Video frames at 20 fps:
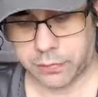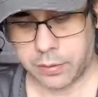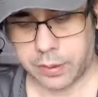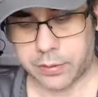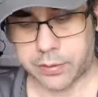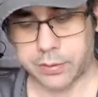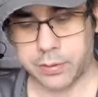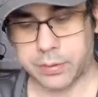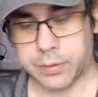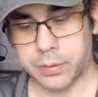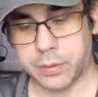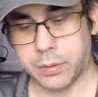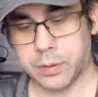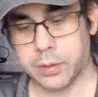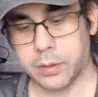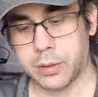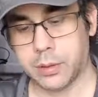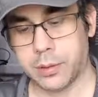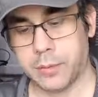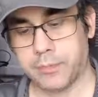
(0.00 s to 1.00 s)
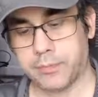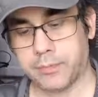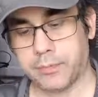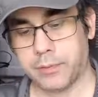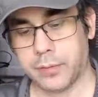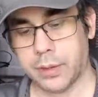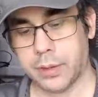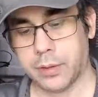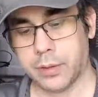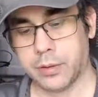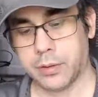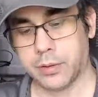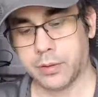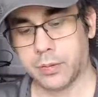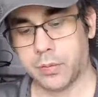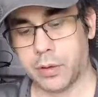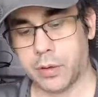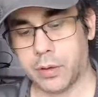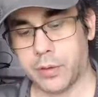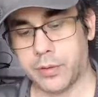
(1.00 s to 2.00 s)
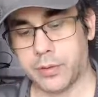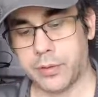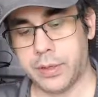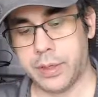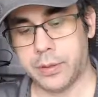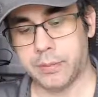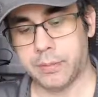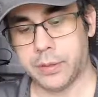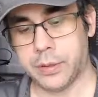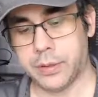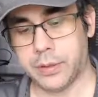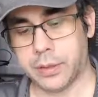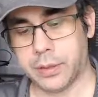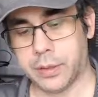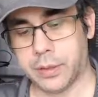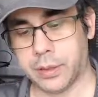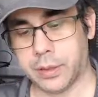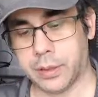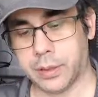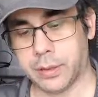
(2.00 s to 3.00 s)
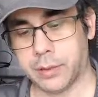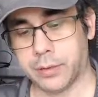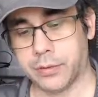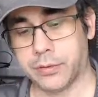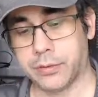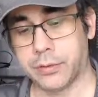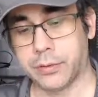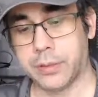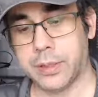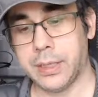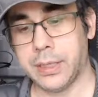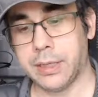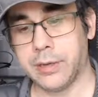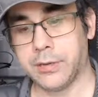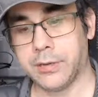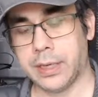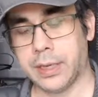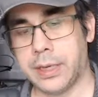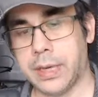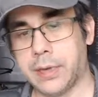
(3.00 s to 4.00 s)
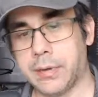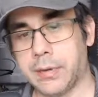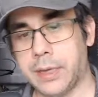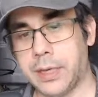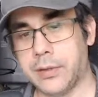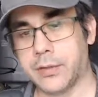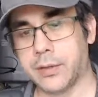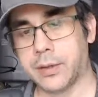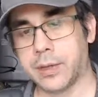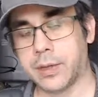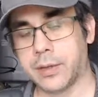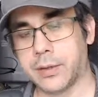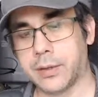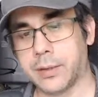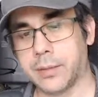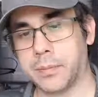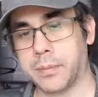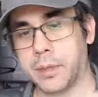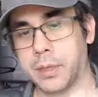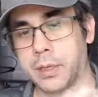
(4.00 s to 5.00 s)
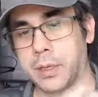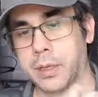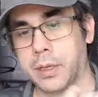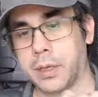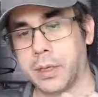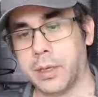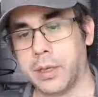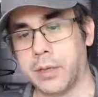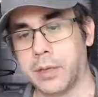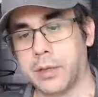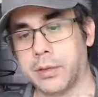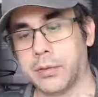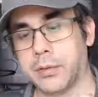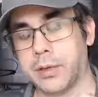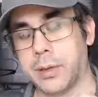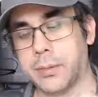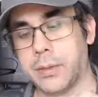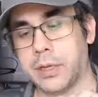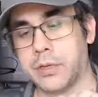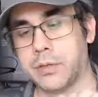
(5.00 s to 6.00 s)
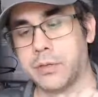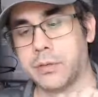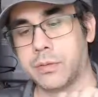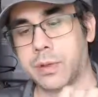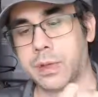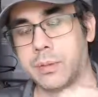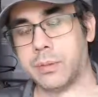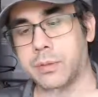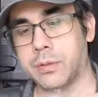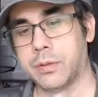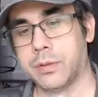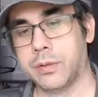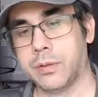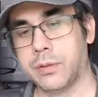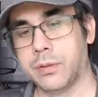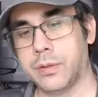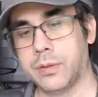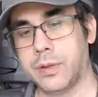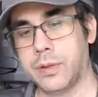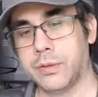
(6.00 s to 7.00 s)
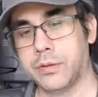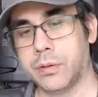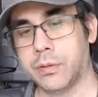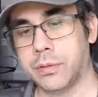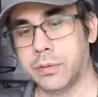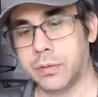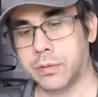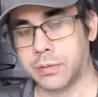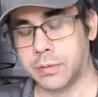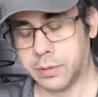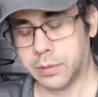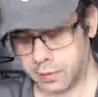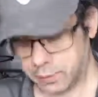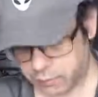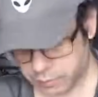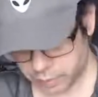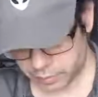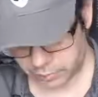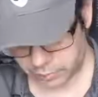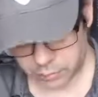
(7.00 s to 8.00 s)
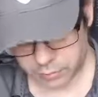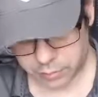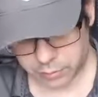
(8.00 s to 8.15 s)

Found some small 3D printed screens. I now laser cut them, so I'm not sure what I will do with these older ones.